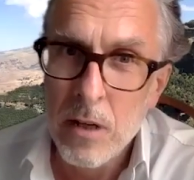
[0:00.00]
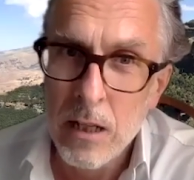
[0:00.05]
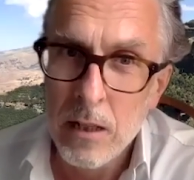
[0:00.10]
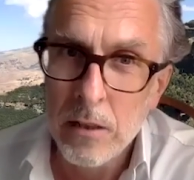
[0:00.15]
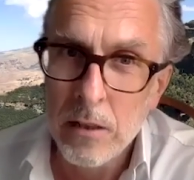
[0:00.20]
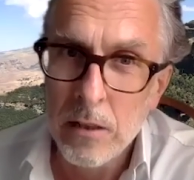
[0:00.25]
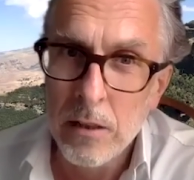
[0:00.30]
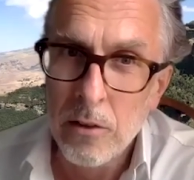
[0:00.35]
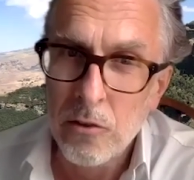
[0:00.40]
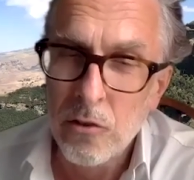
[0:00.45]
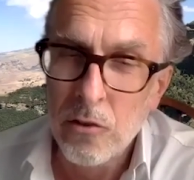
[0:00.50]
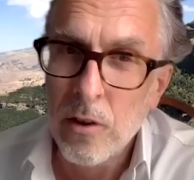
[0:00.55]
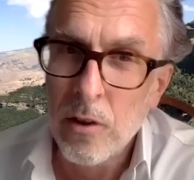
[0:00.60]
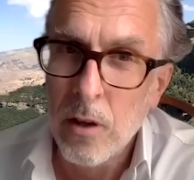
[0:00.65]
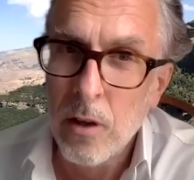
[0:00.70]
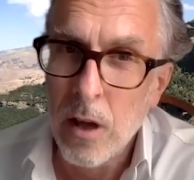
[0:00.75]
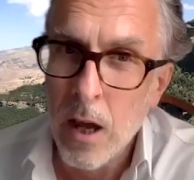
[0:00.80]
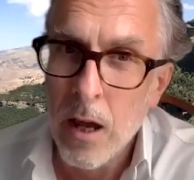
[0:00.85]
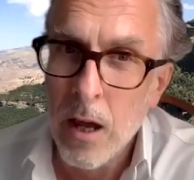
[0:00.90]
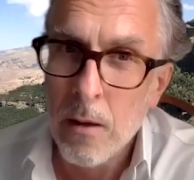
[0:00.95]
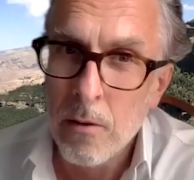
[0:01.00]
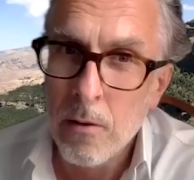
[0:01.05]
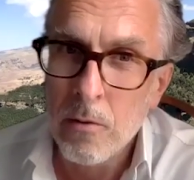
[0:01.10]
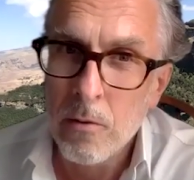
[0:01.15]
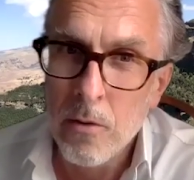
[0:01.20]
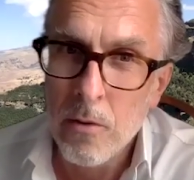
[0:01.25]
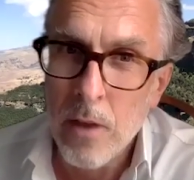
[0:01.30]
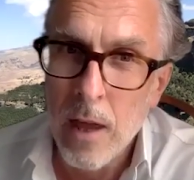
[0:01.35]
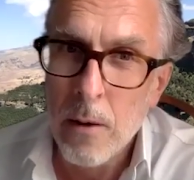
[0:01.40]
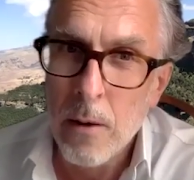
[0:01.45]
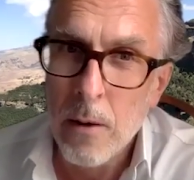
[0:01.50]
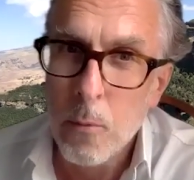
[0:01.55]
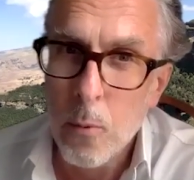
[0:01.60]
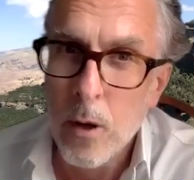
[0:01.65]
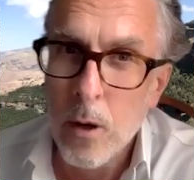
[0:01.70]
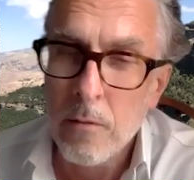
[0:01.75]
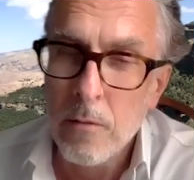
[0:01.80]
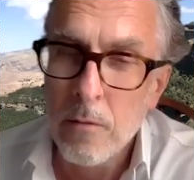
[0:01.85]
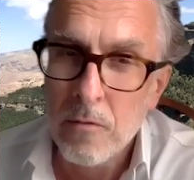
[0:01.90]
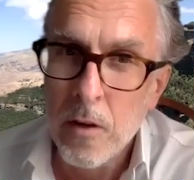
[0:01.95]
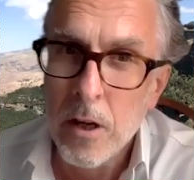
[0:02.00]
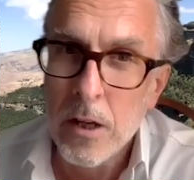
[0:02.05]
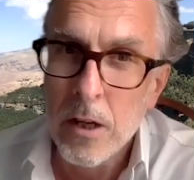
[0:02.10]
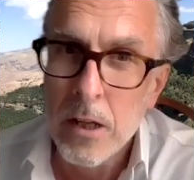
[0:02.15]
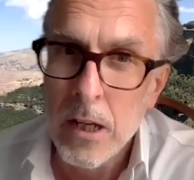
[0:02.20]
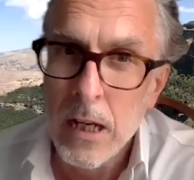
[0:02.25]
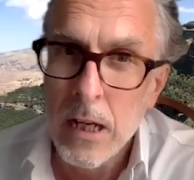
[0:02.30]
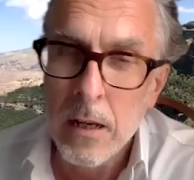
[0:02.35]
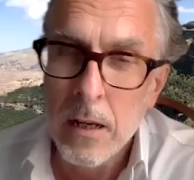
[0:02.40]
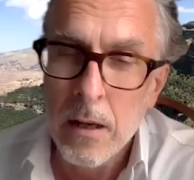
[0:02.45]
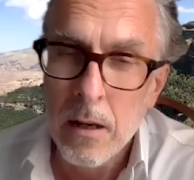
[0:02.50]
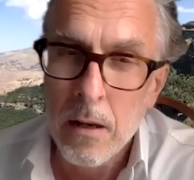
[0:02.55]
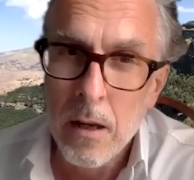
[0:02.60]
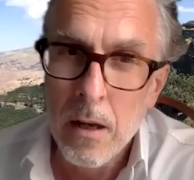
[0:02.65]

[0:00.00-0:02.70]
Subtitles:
illness, they were finding